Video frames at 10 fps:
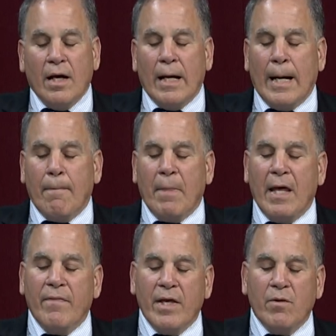
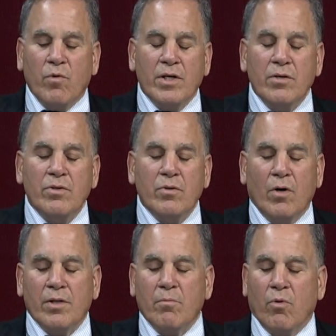And then what you do
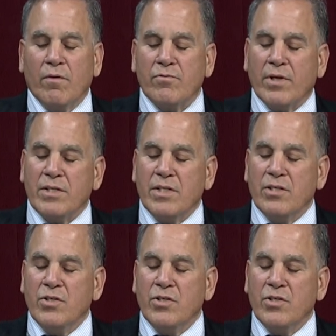on the Board of Trustees,